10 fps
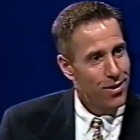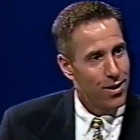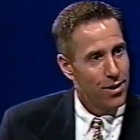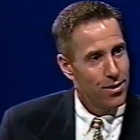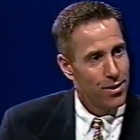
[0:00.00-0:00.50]

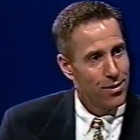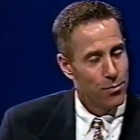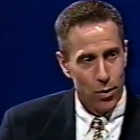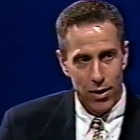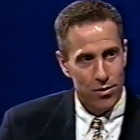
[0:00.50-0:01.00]
And uh,
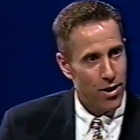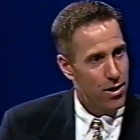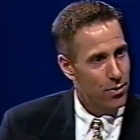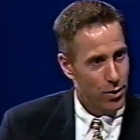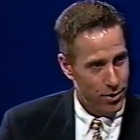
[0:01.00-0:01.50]
when, it's,
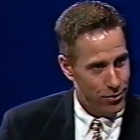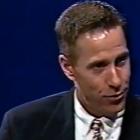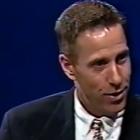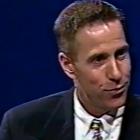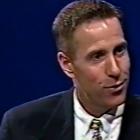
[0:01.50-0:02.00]
when it's
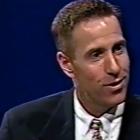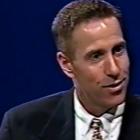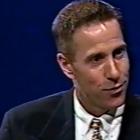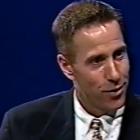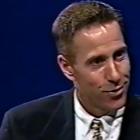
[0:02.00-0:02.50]
stressful,
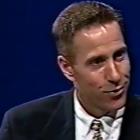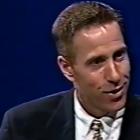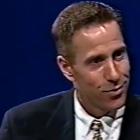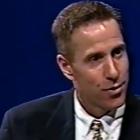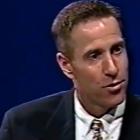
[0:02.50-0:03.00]
it's very
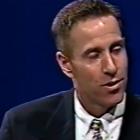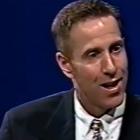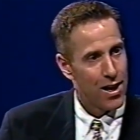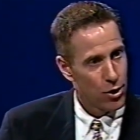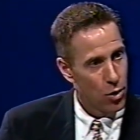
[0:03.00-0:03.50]
stressful. There's a
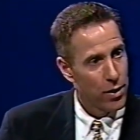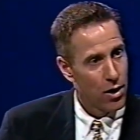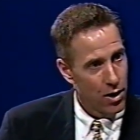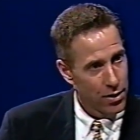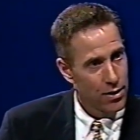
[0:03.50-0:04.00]
lot going
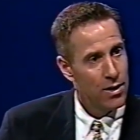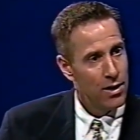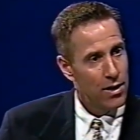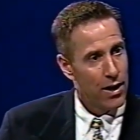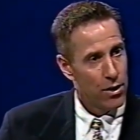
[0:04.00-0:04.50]
on.
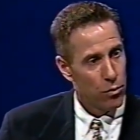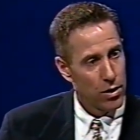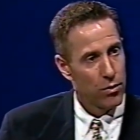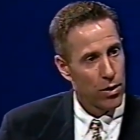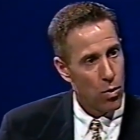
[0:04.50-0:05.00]
And it
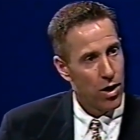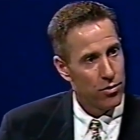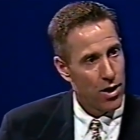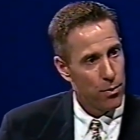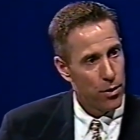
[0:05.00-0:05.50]
really
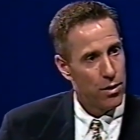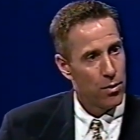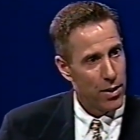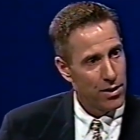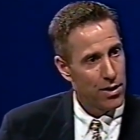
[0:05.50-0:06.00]
requires an operator
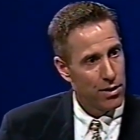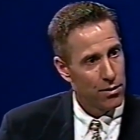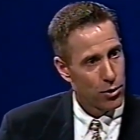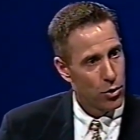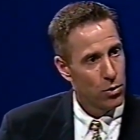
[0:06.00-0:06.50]
to maintain
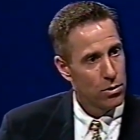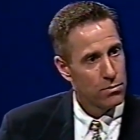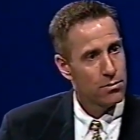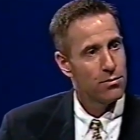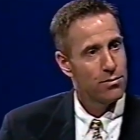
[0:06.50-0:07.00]
their cool
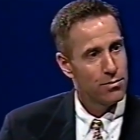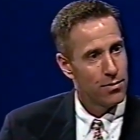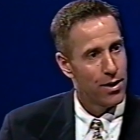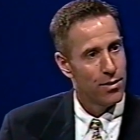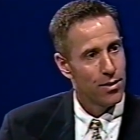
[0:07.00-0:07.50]

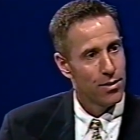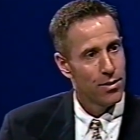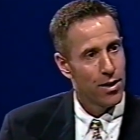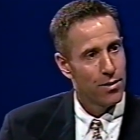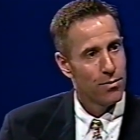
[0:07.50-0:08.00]
and,
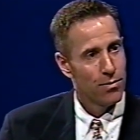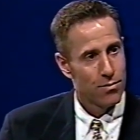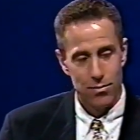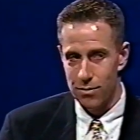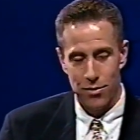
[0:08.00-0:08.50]
uh, and
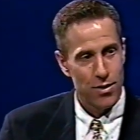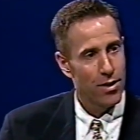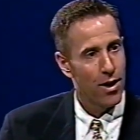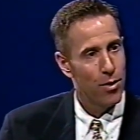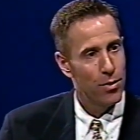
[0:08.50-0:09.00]
just
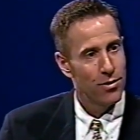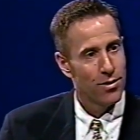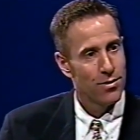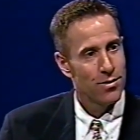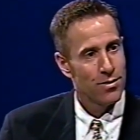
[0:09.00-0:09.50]
take care of
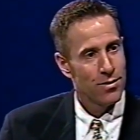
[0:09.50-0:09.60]
business.